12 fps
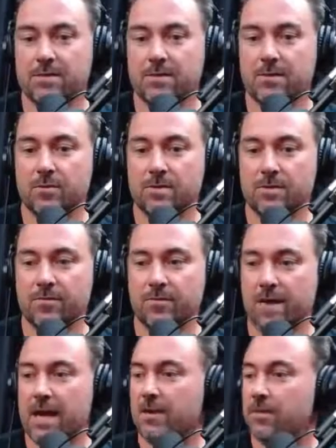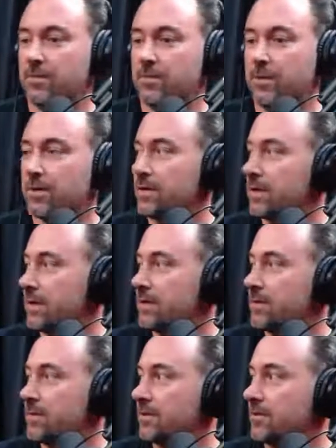is there was a vacuum that
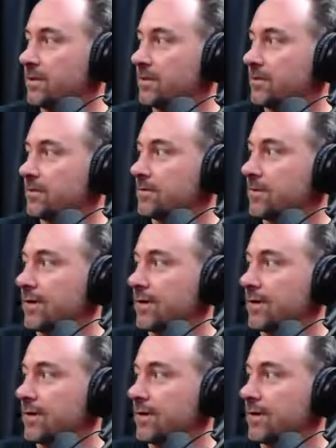needed to be filled.